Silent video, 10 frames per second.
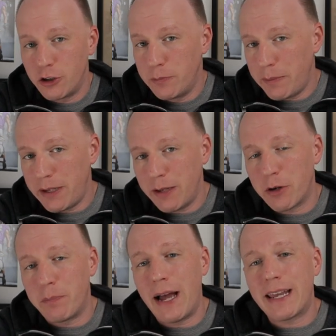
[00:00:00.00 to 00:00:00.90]
You may be able
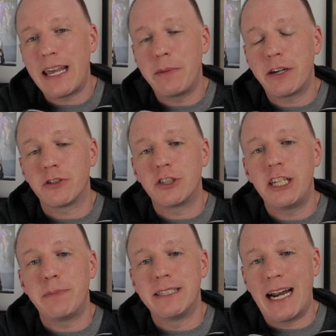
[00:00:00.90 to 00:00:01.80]
to buy Cam Akers
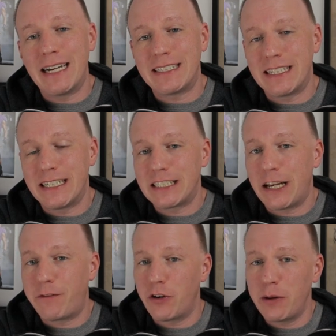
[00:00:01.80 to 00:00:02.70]
cheap in Dynasty Leagues.
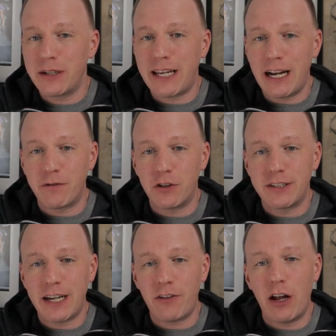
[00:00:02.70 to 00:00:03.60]
If you're able to get him for a
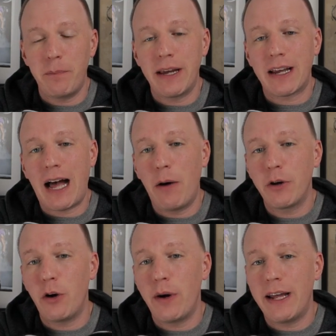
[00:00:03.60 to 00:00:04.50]
2nd round pick, I
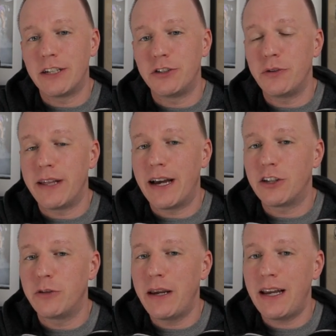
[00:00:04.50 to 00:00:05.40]
would go ahead and do
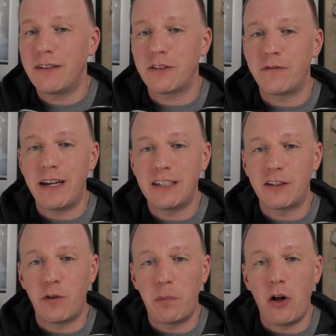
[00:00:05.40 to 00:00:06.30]
that. You may have some fantasy
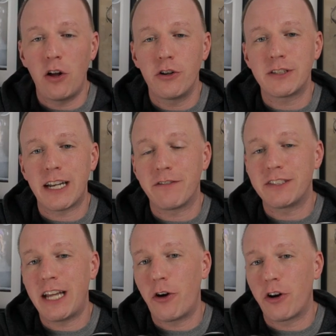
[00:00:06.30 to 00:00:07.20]
football owners that have
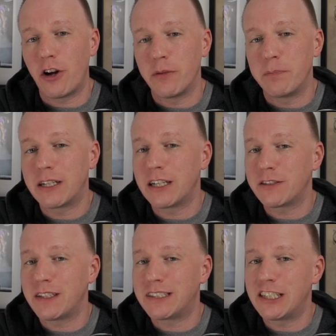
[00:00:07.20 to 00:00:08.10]
soured on him because
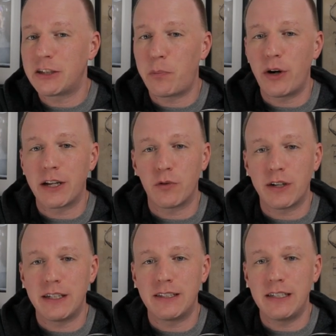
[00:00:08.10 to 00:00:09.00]
of his disappointing
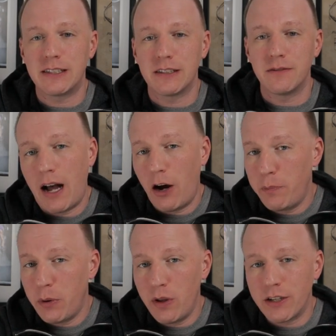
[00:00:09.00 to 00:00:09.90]
rookie season. I would
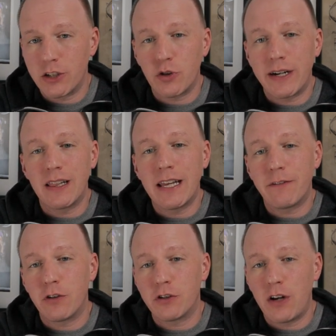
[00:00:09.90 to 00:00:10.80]
be willing to trade a late
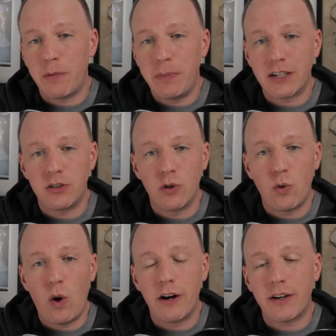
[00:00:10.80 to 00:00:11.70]
1st round pick to
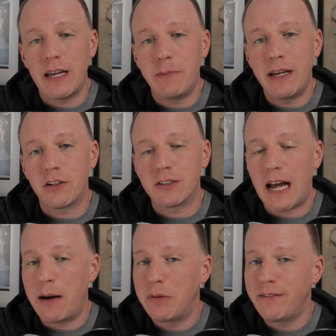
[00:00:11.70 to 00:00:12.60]
acquire Cam Akers.
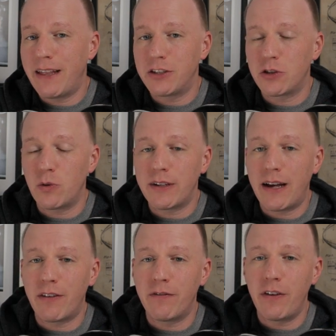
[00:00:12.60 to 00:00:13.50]
I believe that he's going to
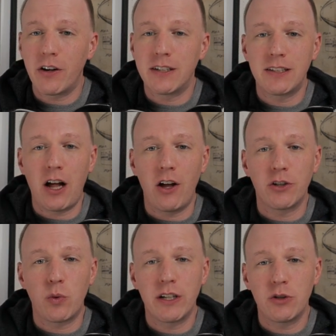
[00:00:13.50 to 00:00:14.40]
have a very solid
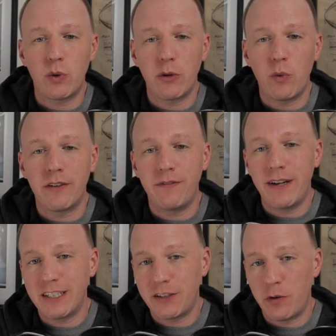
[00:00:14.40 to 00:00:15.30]
2021
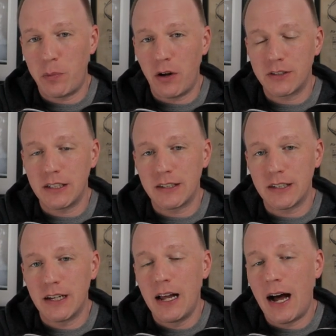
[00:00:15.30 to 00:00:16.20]
fantasy football
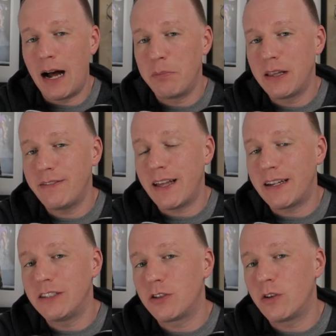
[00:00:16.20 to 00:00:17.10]
season. I believe that
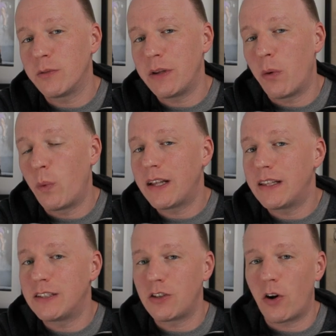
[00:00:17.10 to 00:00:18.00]
he's going to be a
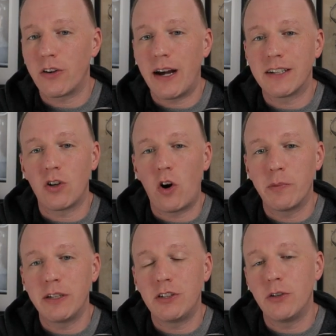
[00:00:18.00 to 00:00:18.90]
weekly starter as an
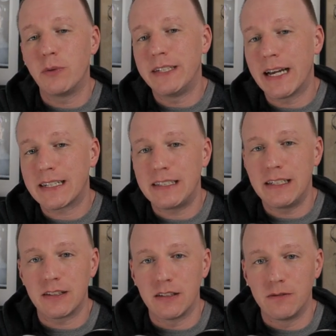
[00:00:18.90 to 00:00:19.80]
RB2 next
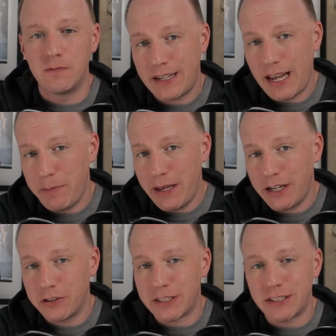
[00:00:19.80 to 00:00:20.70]
season. Cam
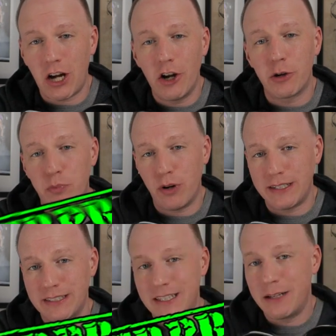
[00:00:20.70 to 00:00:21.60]
Akers is underpriced.